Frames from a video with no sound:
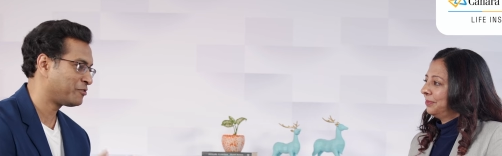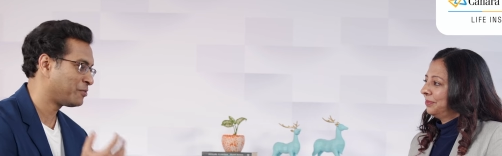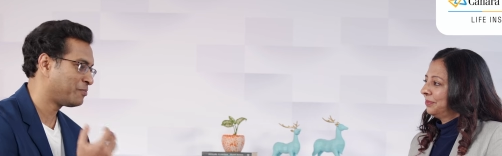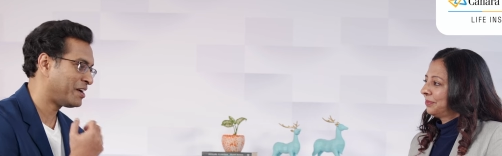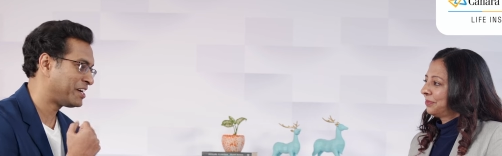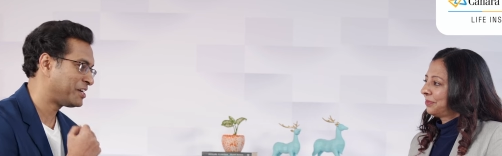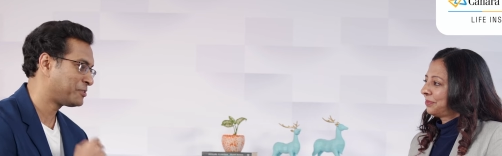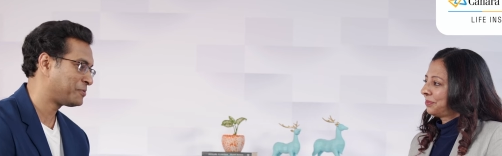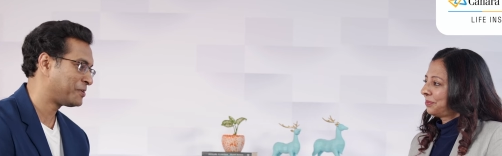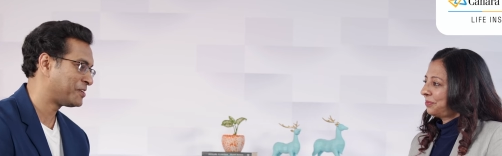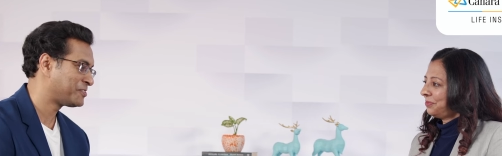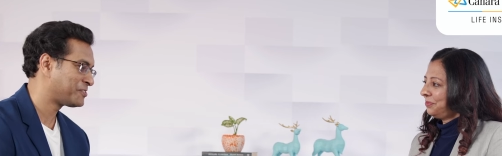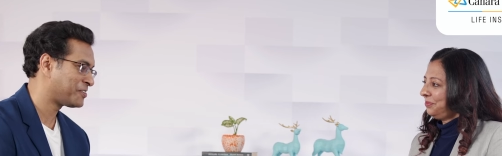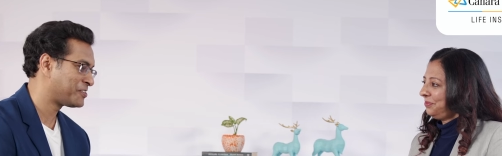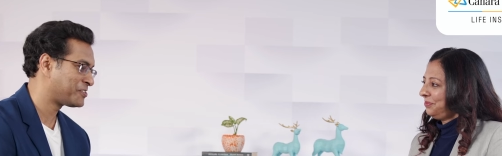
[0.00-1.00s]
Speaker 1: my
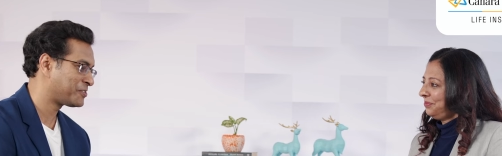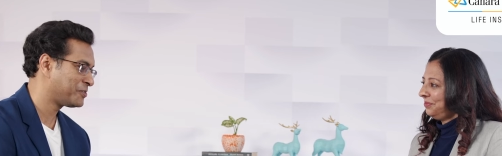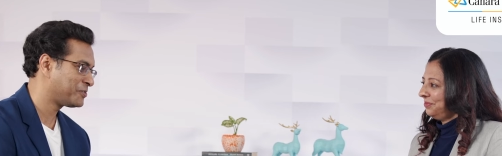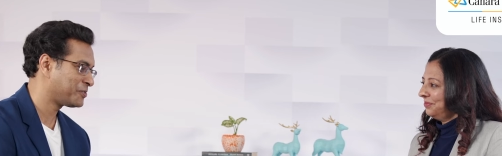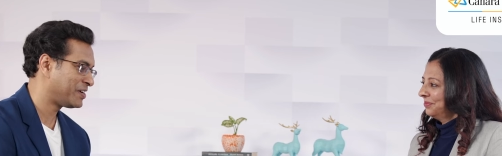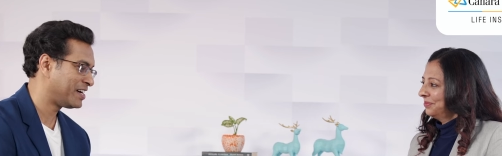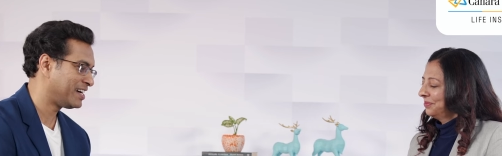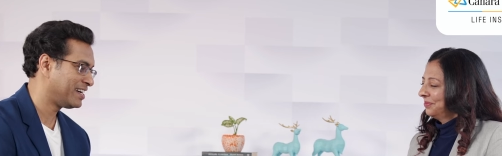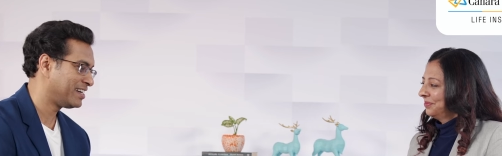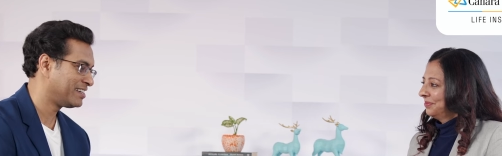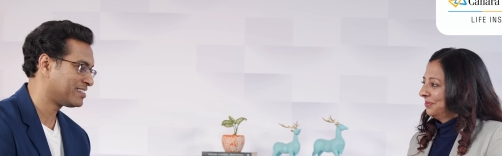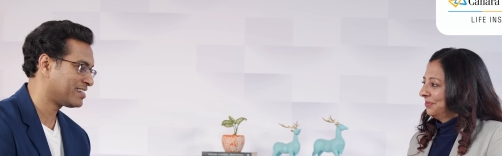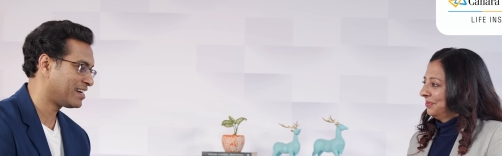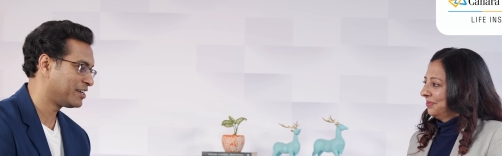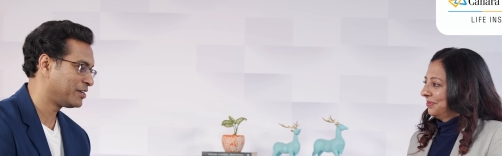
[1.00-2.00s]
experience also, so I
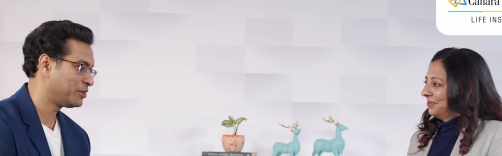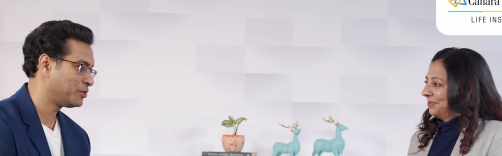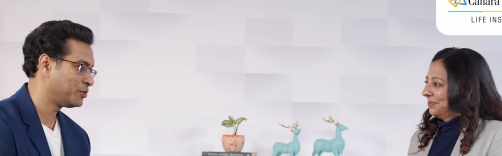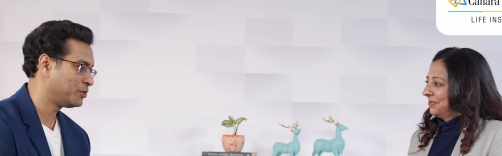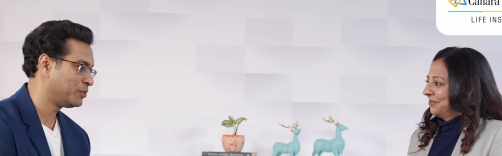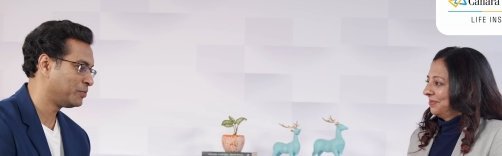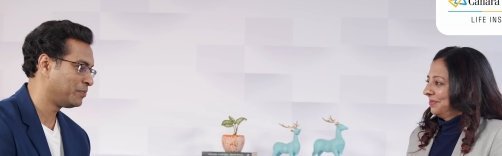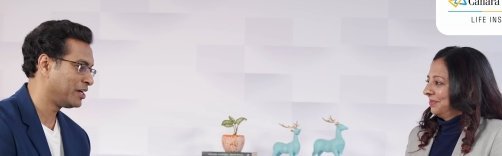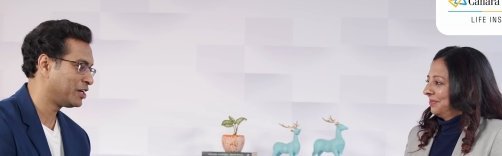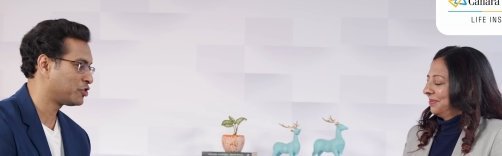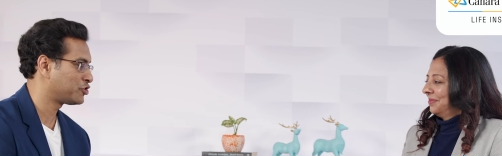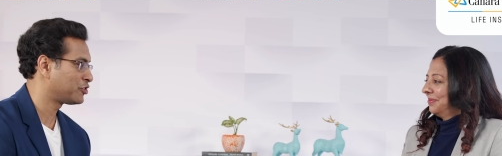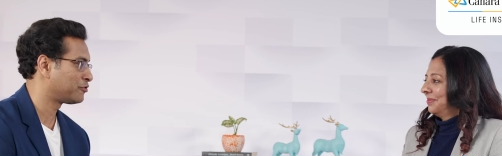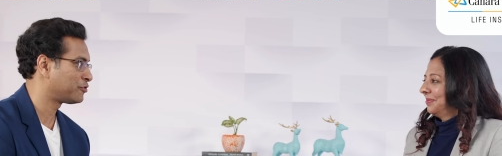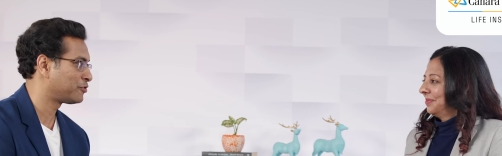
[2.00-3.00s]
decided to make a
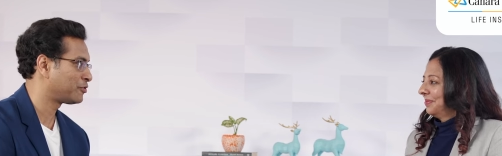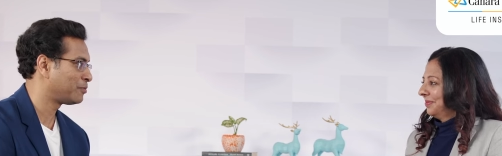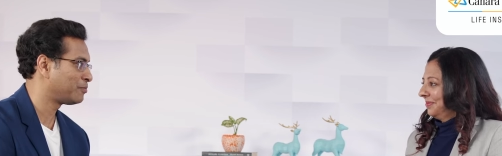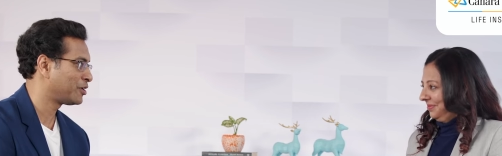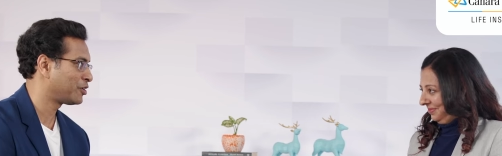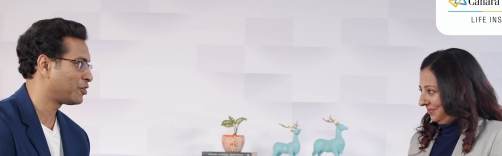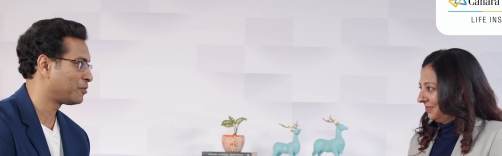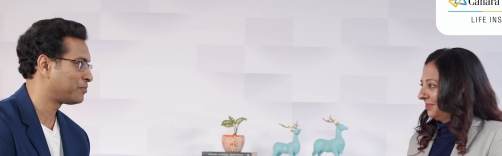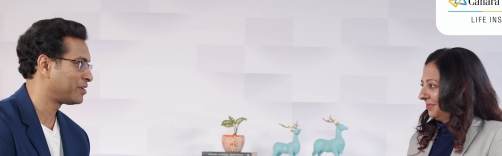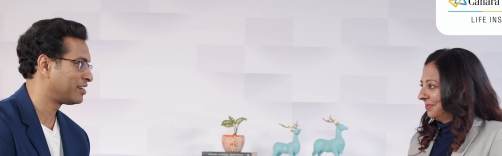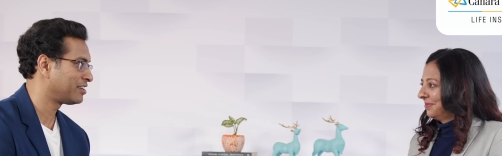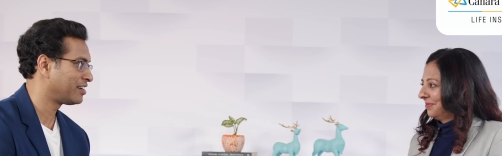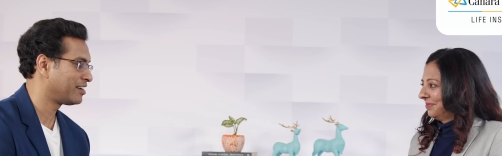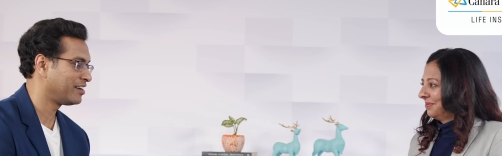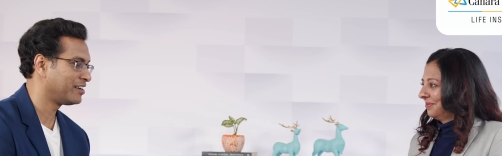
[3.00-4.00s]
shift from my corporate
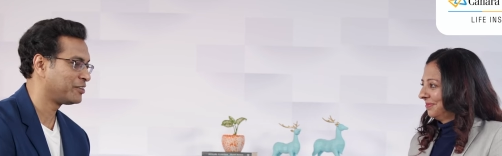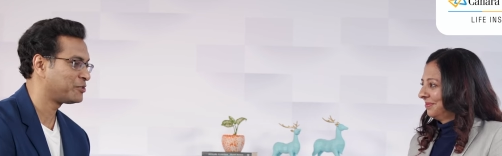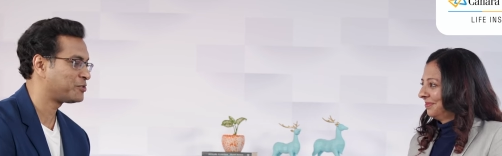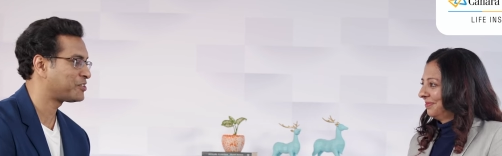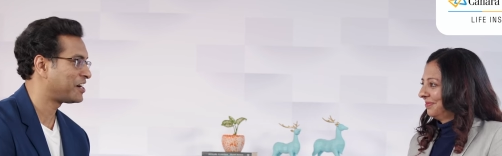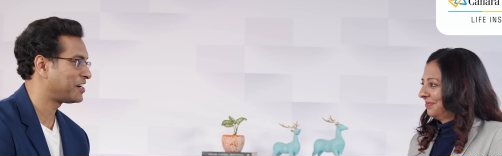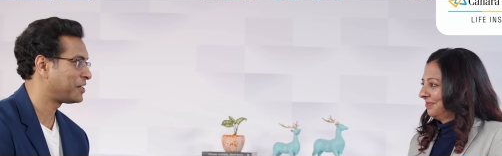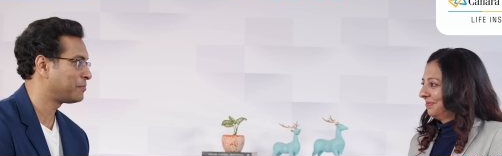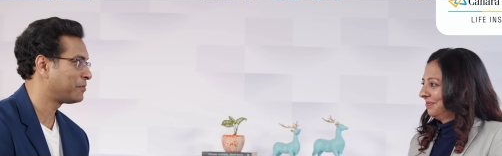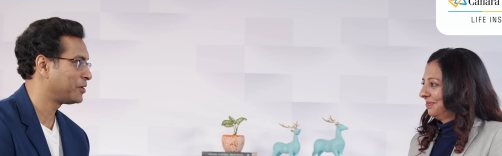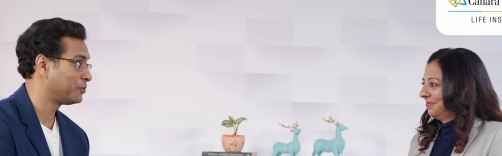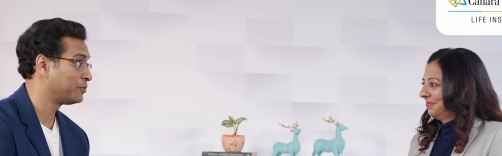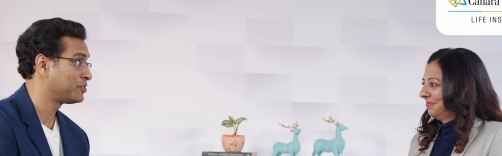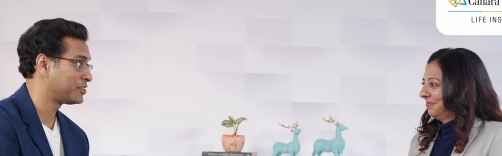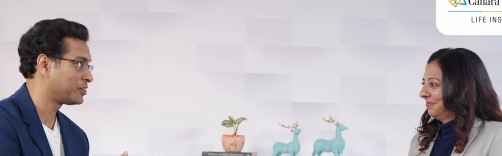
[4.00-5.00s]
career to starting my
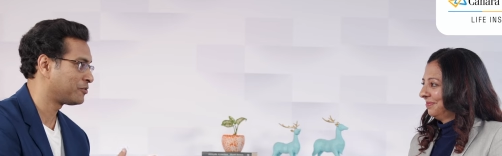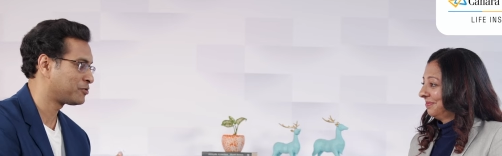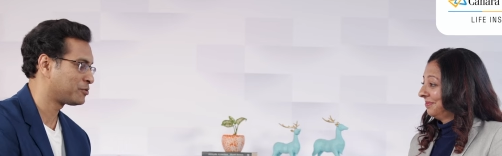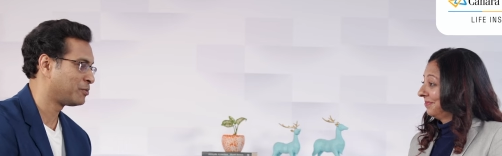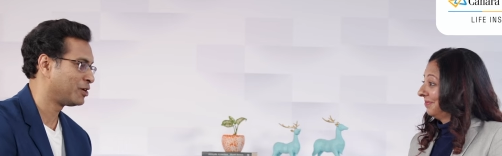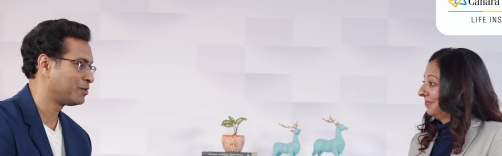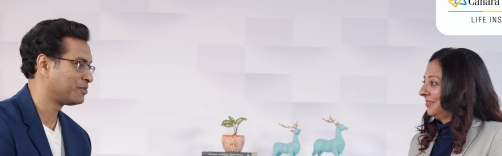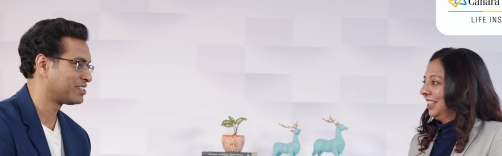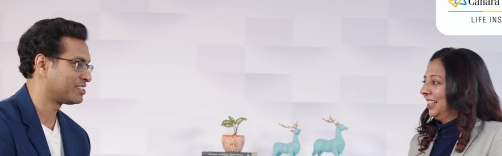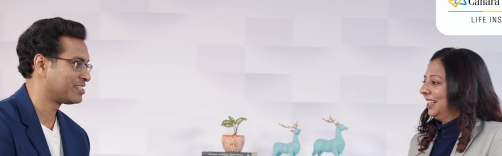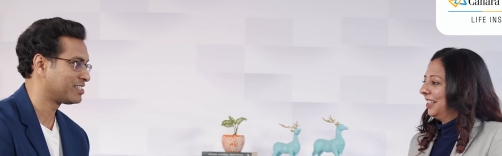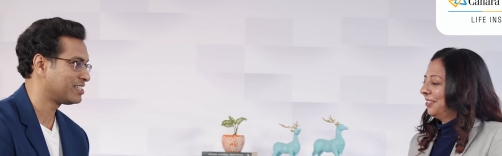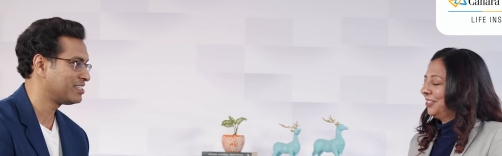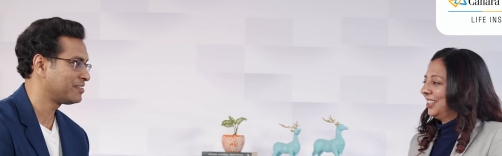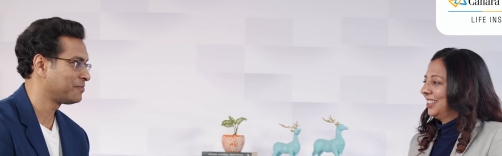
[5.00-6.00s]
own set of small
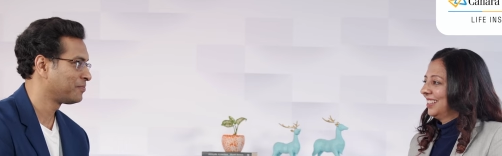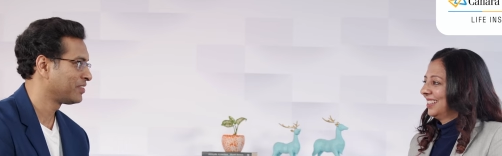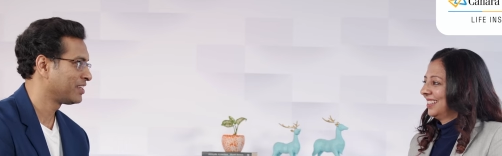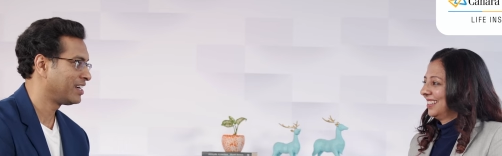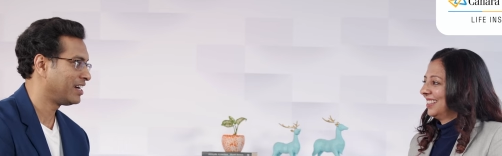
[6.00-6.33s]
businesses. Okay. And